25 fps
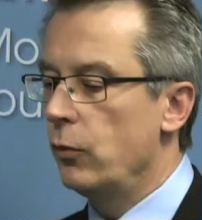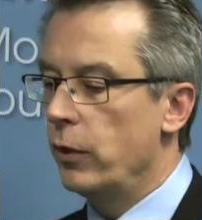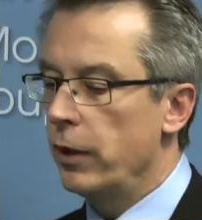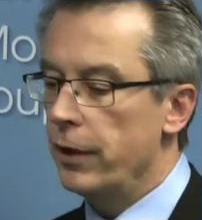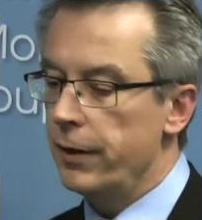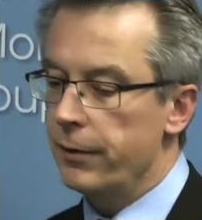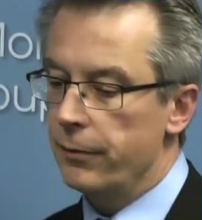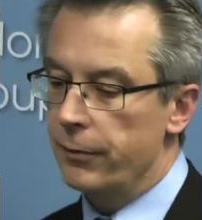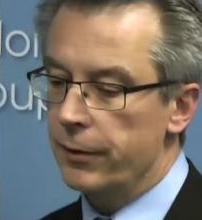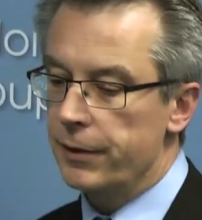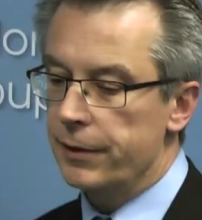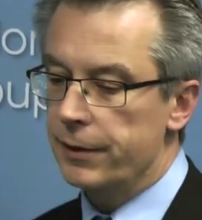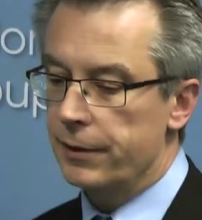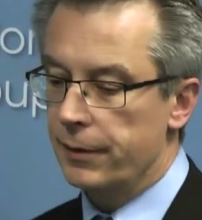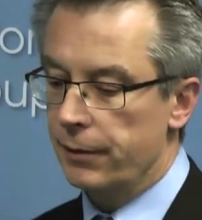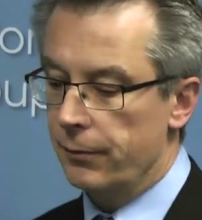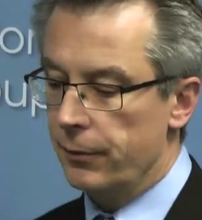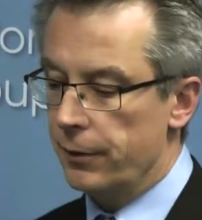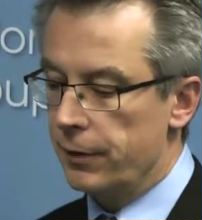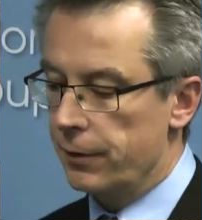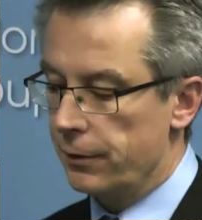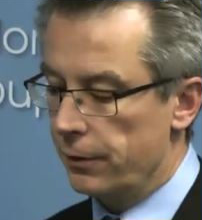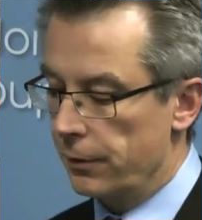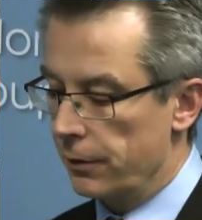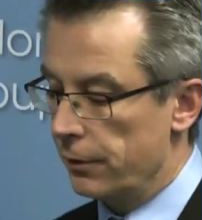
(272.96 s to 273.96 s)
Well, there is, there
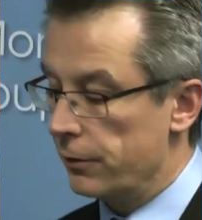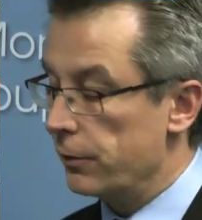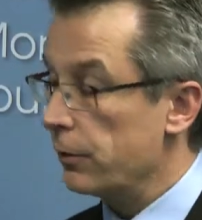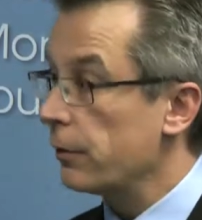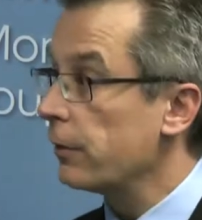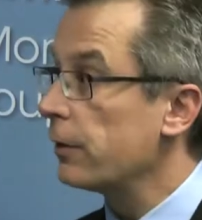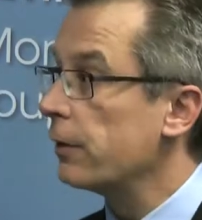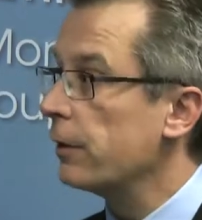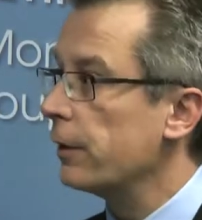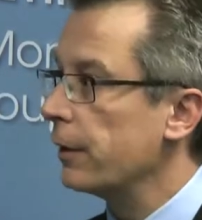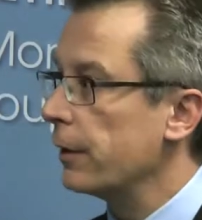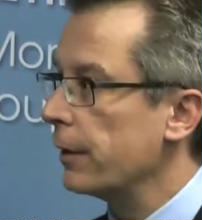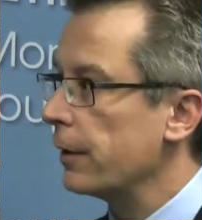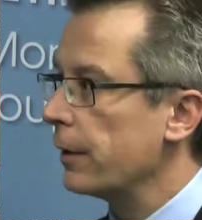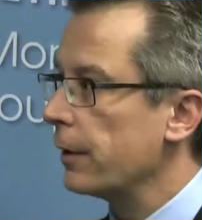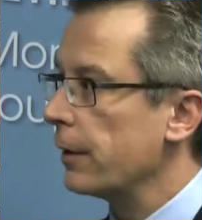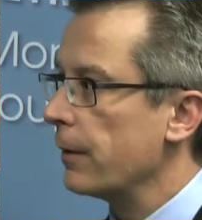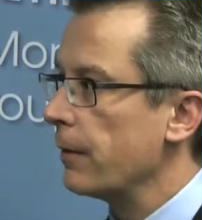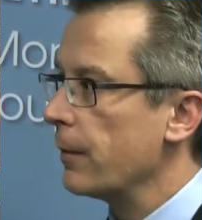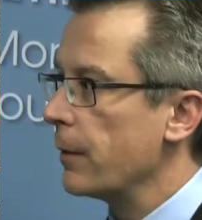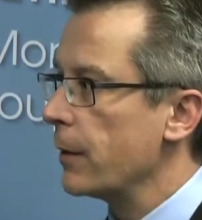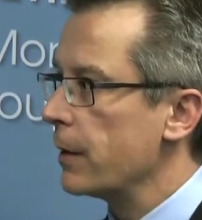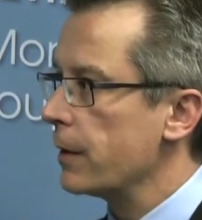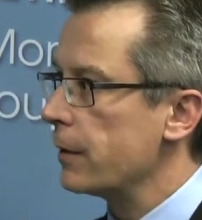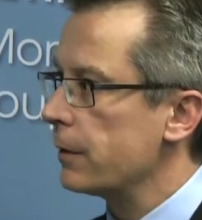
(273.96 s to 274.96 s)
is uh, certainly
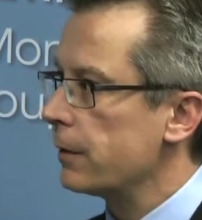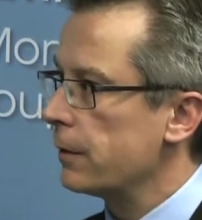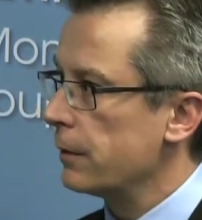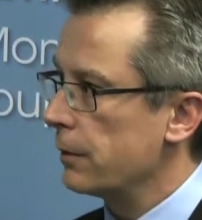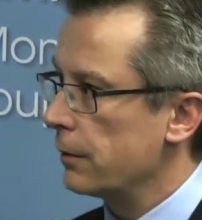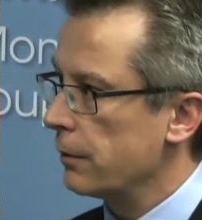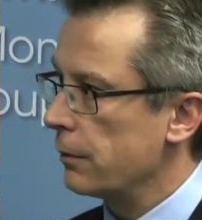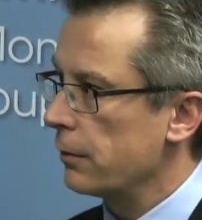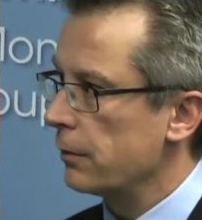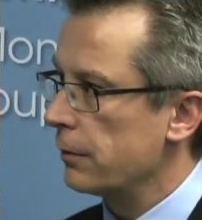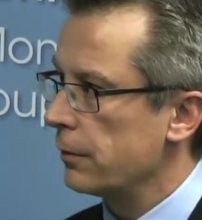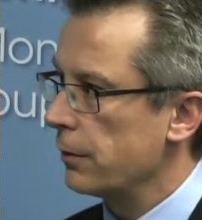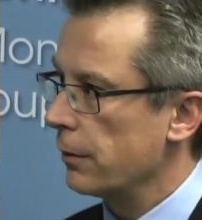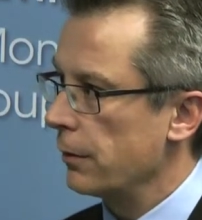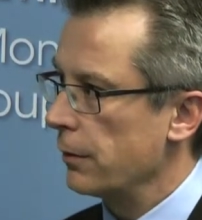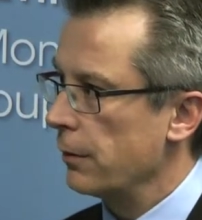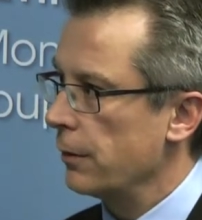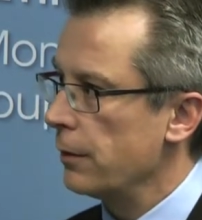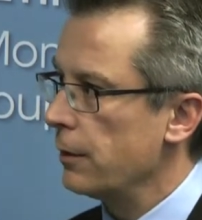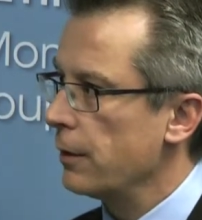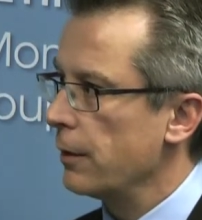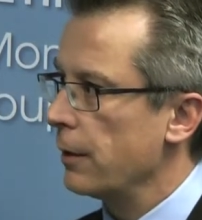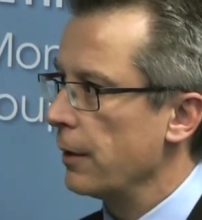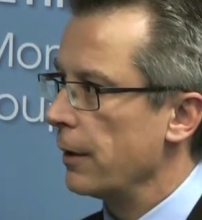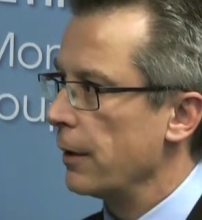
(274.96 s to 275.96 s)
um, this, this
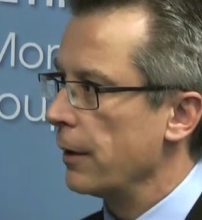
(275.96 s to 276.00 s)
concern.